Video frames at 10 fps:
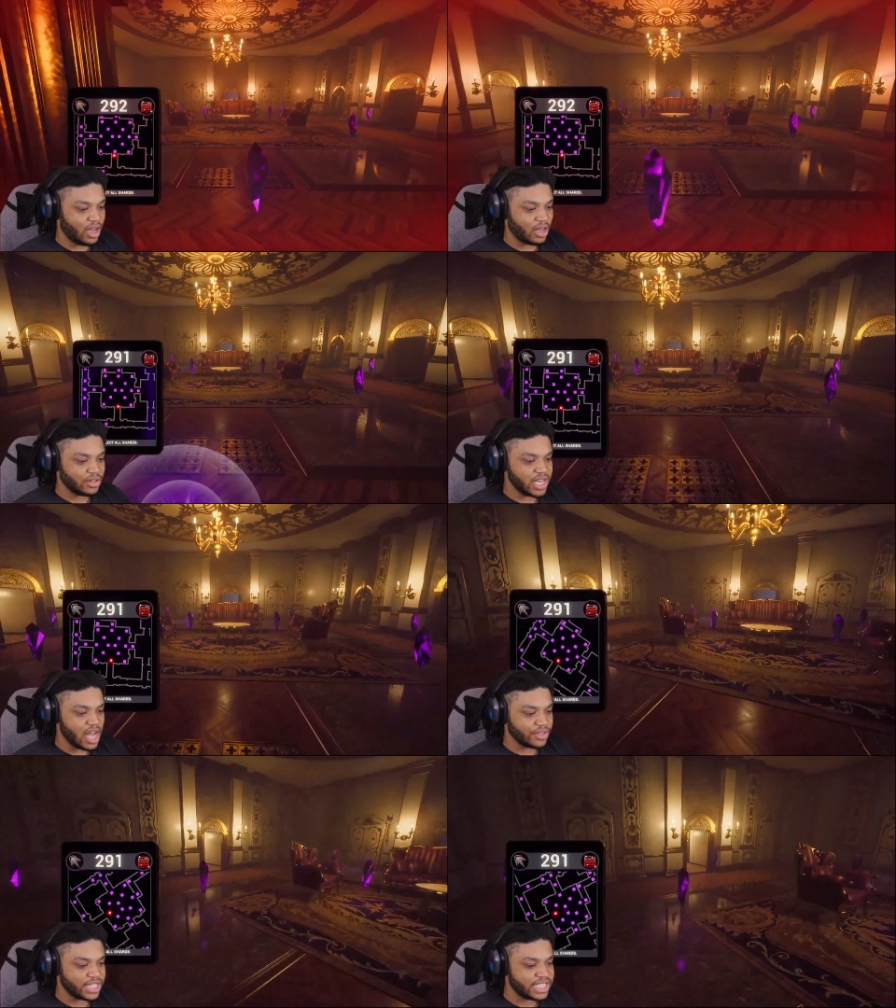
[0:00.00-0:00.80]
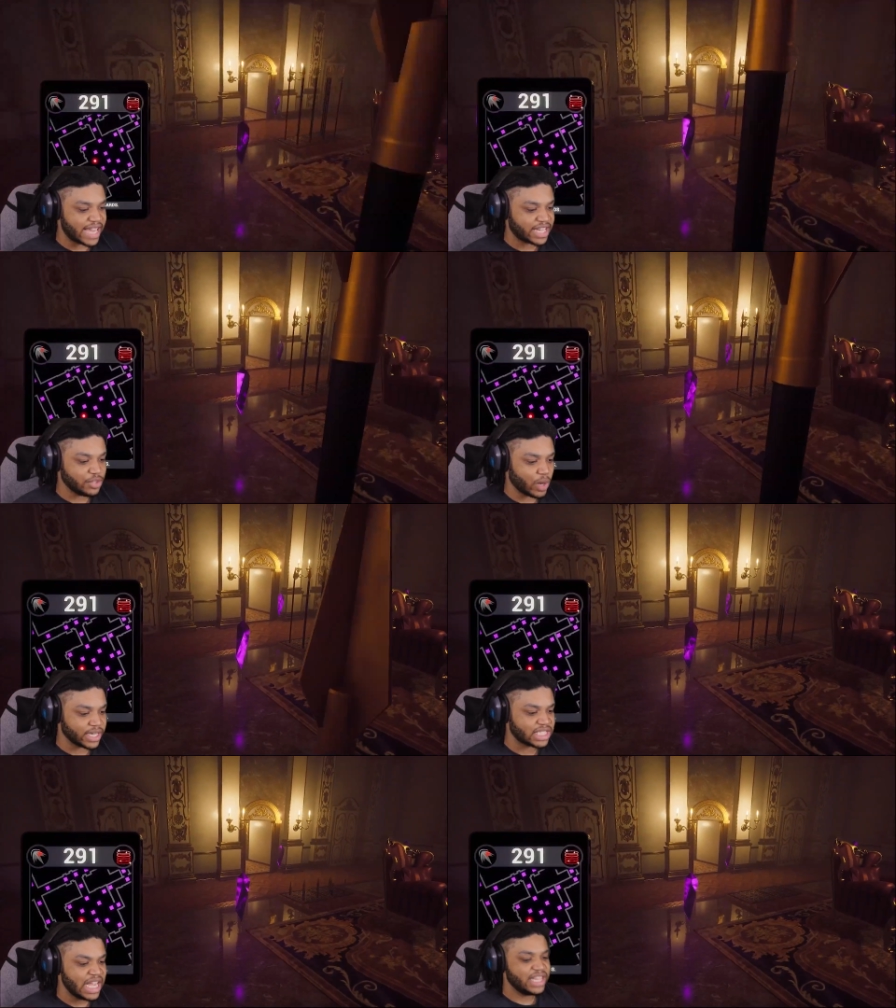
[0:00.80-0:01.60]
Oh no, this is actually
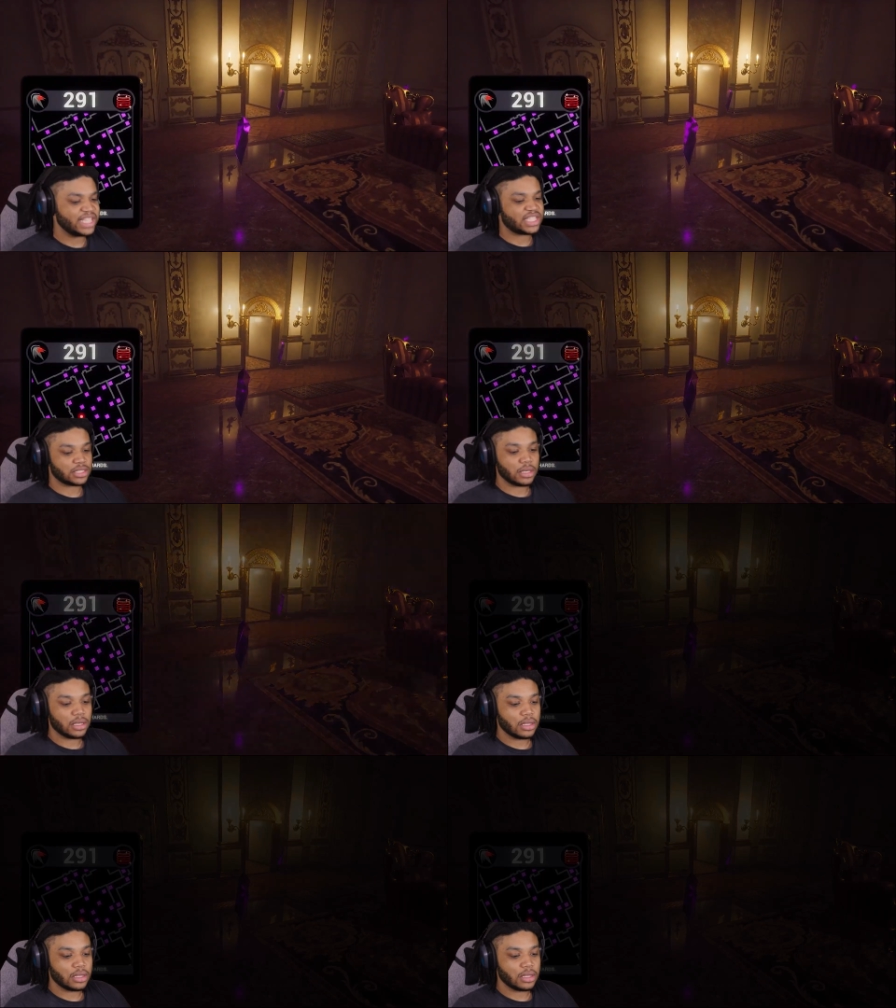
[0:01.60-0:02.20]
worse. This is.